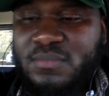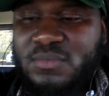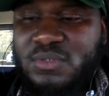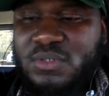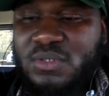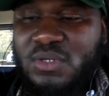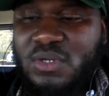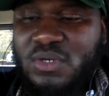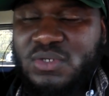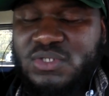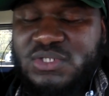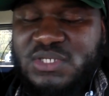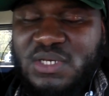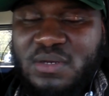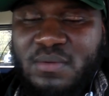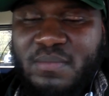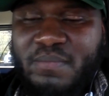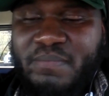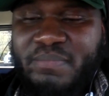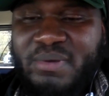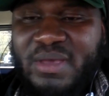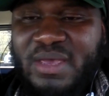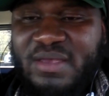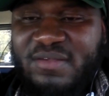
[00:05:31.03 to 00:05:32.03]
You know,
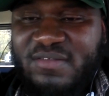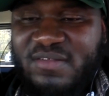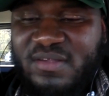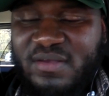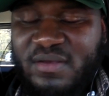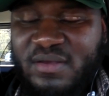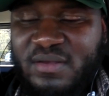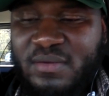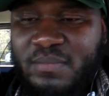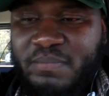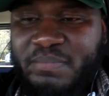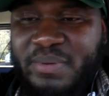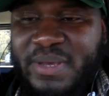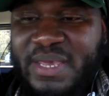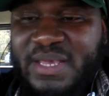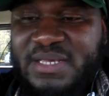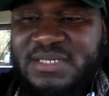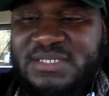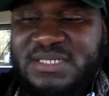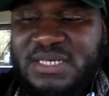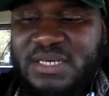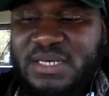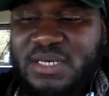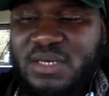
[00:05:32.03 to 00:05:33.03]
some
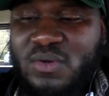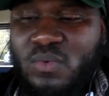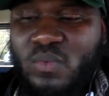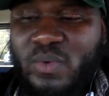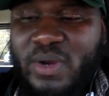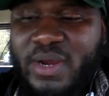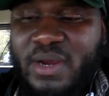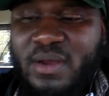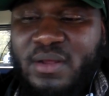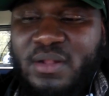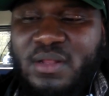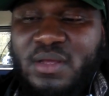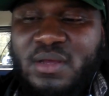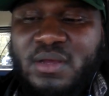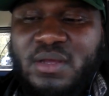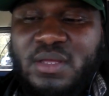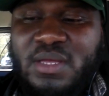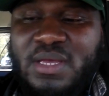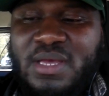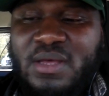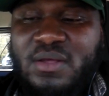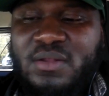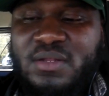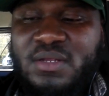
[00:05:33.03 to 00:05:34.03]
basic where the
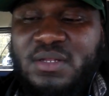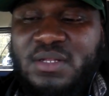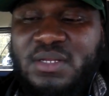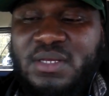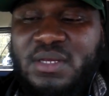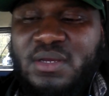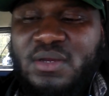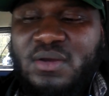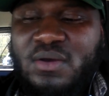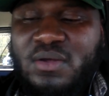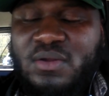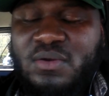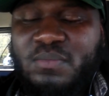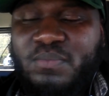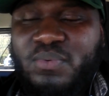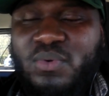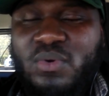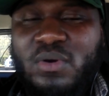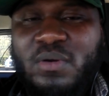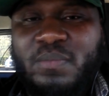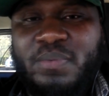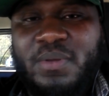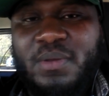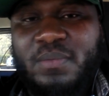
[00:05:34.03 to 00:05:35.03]
elderly or the
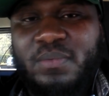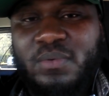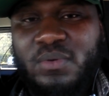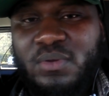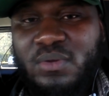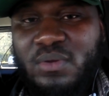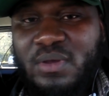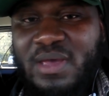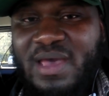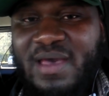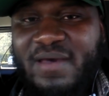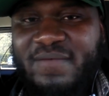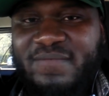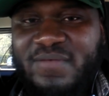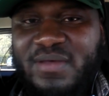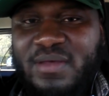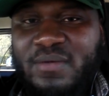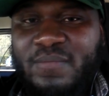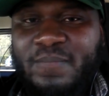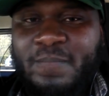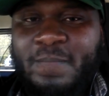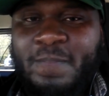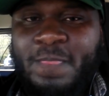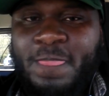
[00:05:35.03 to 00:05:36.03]
poor people could have
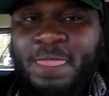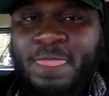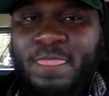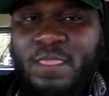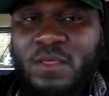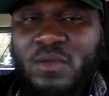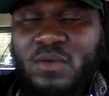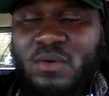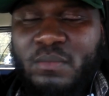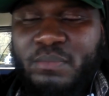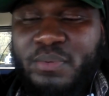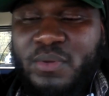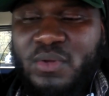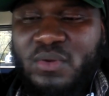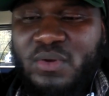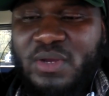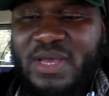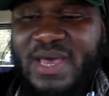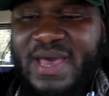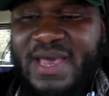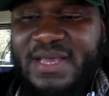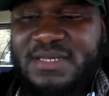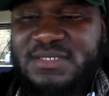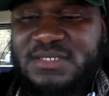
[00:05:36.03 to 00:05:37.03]
computer
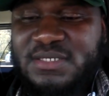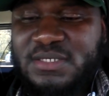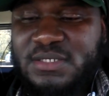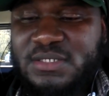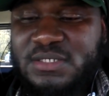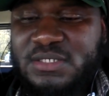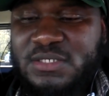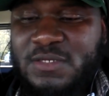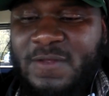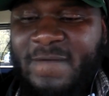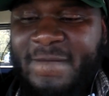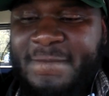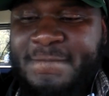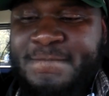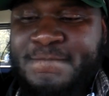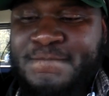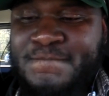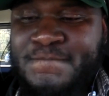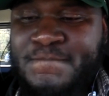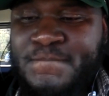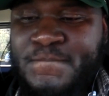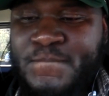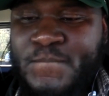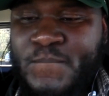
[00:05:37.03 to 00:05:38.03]
access.
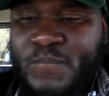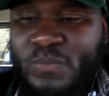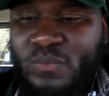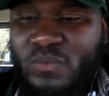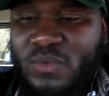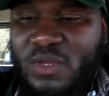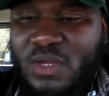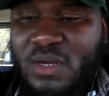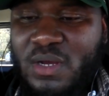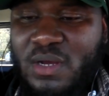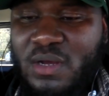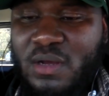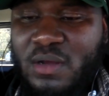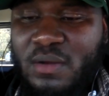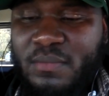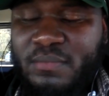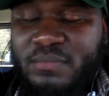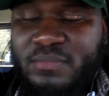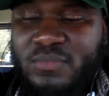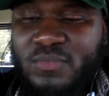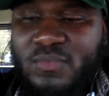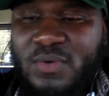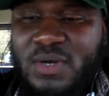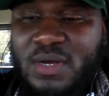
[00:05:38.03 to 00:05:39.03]

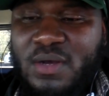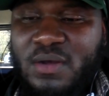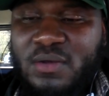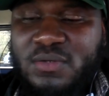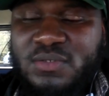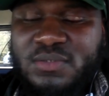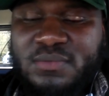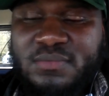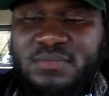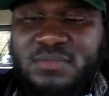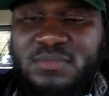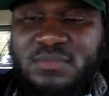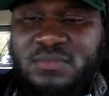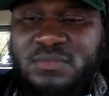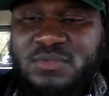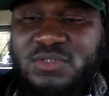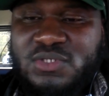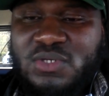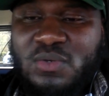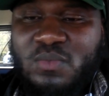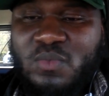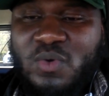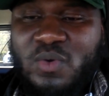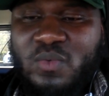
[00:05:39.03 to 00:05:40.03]
Well,
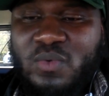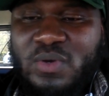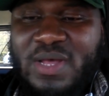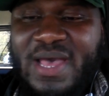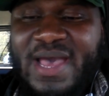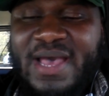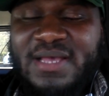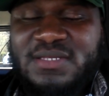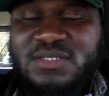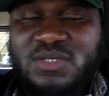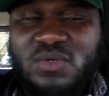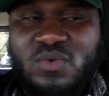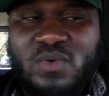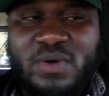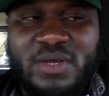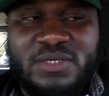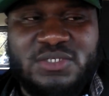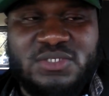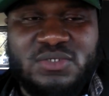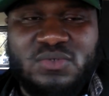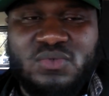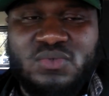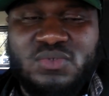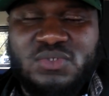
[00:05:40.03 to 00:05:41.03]
someone will ask the
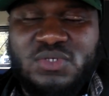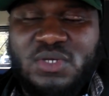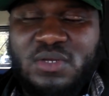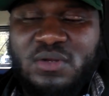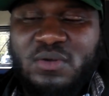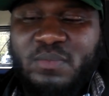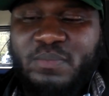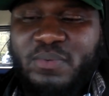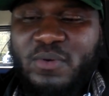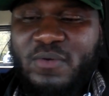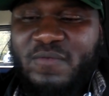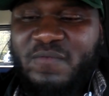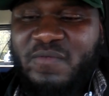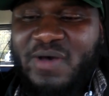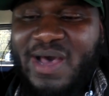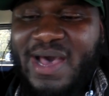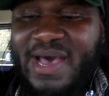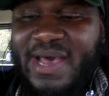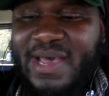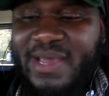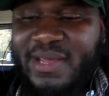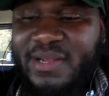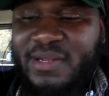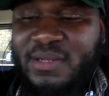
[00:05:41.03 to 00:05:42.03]
question, who's going to
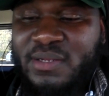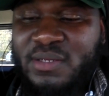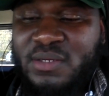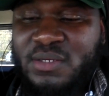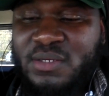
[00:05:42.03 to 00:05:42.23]
provide